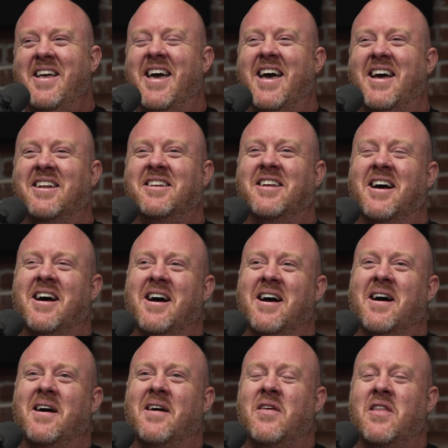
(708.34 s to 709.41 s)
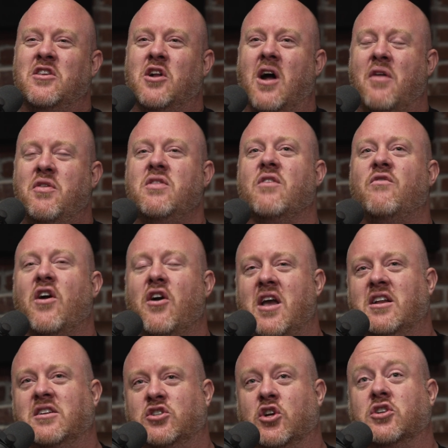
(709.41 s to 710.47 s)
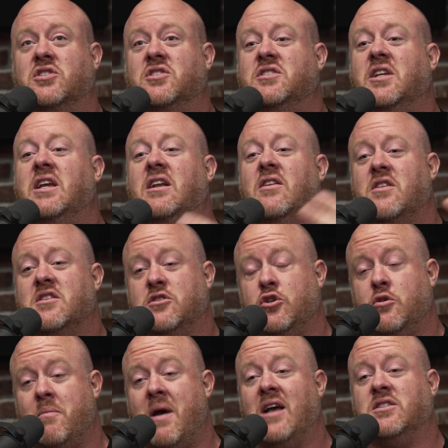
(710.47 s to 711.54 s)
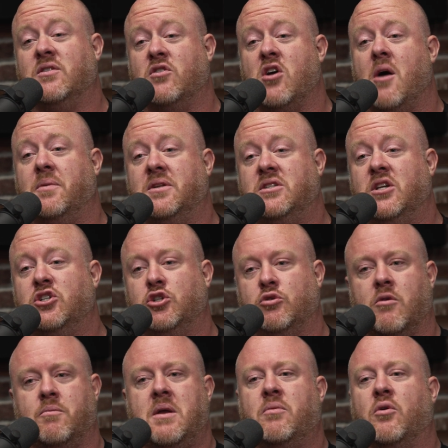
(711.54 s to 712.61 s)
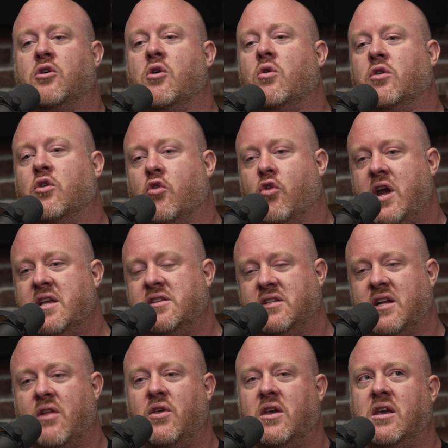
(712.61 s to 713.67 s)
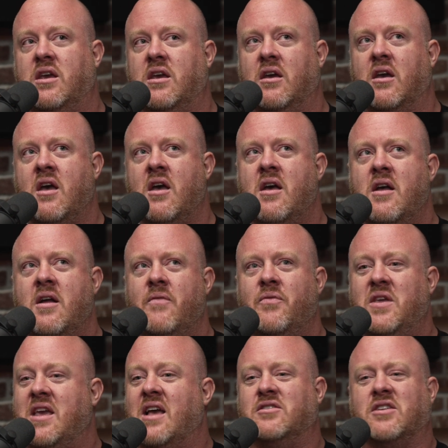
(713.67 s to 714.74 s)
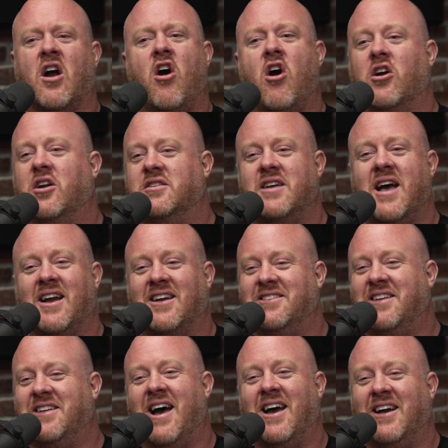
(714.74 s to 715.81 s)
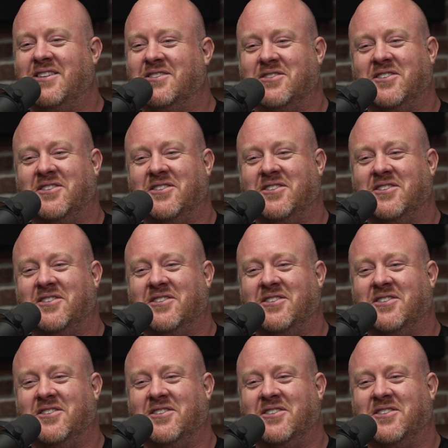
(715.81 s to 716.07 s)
And then, I think the very end is her singing in this massive competition where people are going crazy. And I think he has like a heart attack and dies.